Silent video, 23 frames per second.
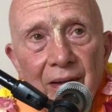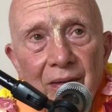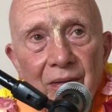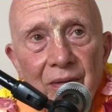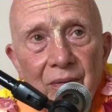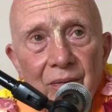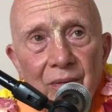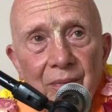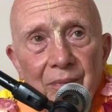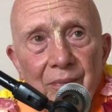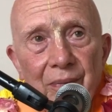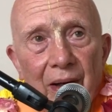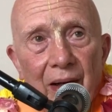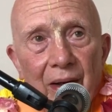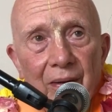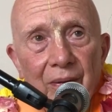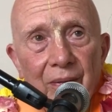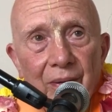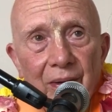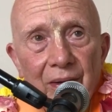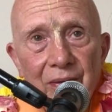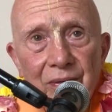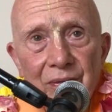to
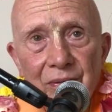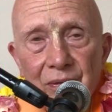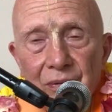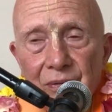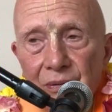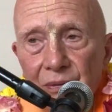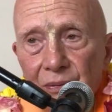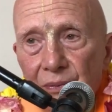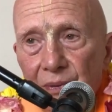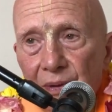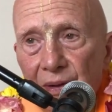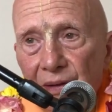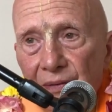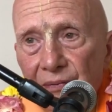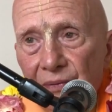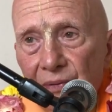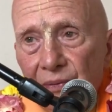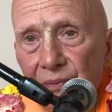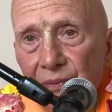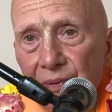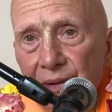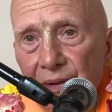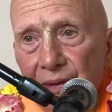empower us to do
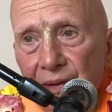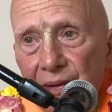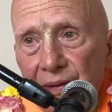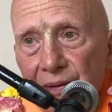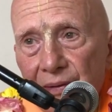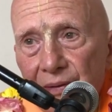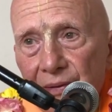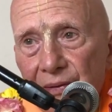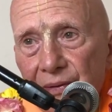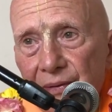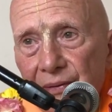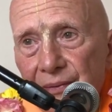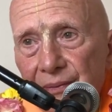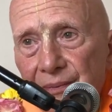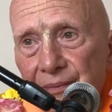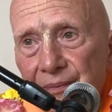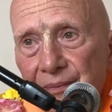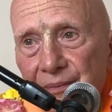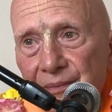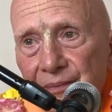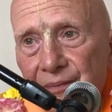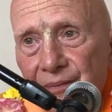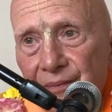whatever we need to do.
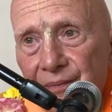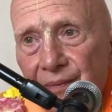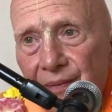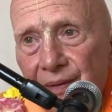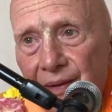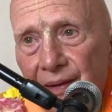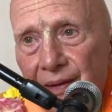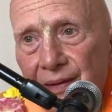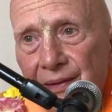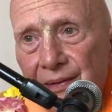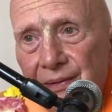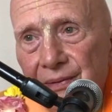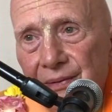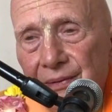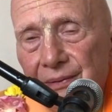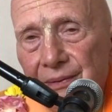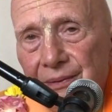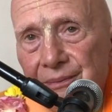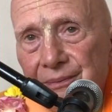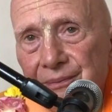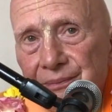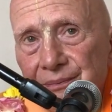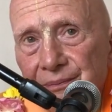And so,